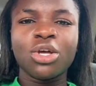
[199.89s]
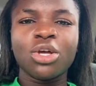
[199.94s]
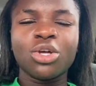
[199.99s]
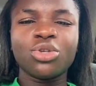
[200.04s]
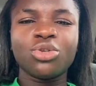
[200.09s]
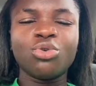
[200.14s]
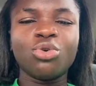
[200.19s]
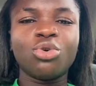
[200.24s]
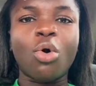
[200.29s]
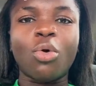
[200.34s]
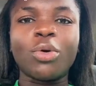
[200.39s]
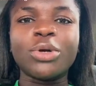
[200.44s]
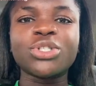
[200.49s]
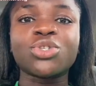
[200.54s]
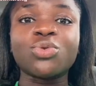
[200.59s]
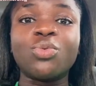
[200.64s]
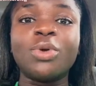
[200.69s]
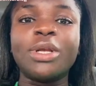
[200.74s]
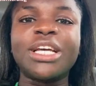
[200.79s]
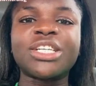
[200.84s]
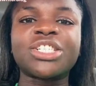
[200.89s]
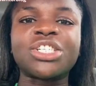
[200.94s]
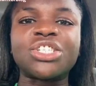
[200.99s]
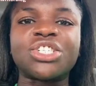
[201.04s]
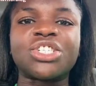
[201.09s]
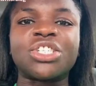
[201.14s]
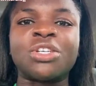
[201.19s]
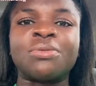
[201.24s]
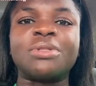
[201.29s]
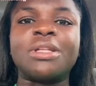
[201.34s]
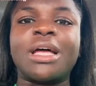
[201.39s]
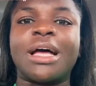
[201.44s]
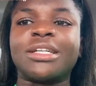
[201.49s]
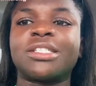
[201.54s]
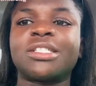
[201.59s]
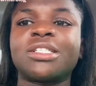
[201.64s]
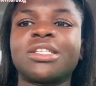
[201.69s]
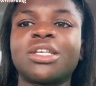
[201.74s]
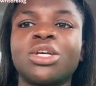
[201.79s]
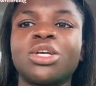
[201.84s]
you go into relationships that
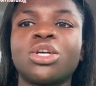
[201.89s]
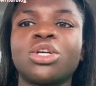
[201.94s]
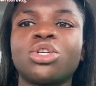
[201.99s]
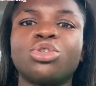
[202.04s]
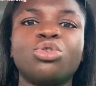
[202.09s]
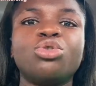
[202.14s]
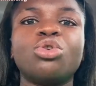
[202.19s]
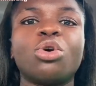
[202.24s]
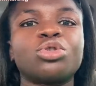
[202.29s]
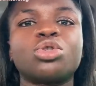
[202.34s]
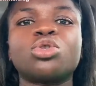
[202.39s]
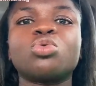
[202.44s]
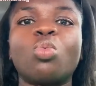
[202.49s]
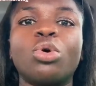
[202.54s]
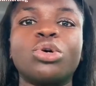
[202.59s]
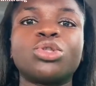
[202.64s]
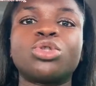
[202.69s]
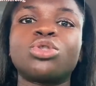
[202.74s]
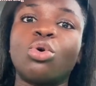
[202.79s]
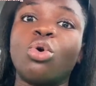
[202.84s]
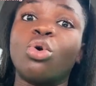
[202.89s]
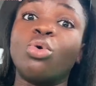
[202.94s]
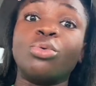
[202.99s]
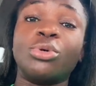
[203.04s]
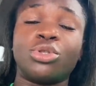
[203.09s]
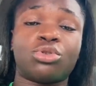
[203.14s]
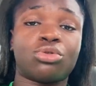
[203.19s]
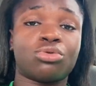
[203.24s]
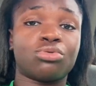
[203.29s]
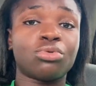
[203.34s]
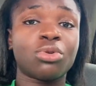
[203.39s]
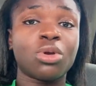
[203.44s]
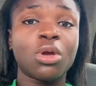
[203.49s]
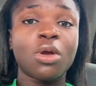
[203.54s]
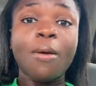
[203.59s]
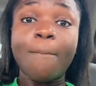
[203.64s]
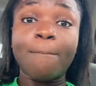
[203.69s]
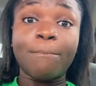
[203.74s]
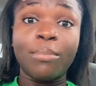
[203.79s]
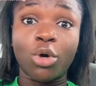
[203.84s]
you don't want to go into
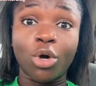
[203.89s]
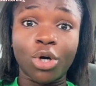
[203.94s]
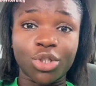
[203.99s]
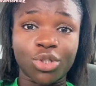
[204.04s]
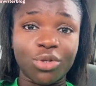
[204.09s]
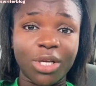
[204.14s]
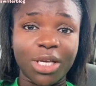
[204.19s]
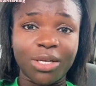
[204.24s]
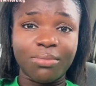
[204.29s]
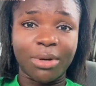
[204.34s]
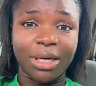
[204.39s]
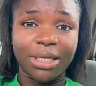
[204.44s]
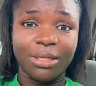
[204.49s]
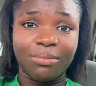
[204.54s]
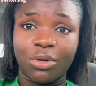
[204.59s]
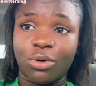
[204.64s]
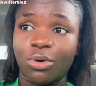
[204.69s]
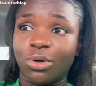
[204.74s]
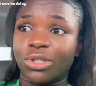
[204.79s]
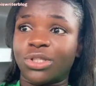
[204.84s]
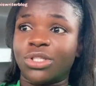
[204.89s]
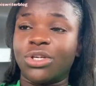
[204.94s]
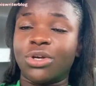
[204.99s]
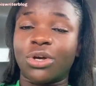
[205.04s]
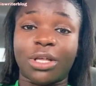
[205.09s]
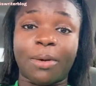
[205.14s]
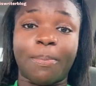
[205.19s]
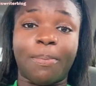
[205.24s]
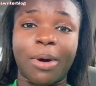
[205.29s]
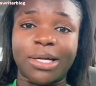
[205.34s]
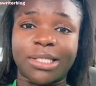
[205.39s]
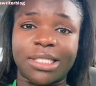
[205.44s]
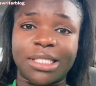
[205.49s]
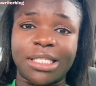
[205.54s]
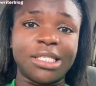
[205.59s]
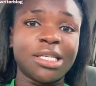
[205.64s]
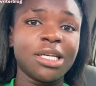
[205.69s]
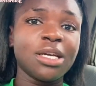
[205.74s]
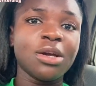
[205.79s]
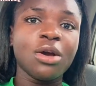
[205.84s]
because you need money, because the other party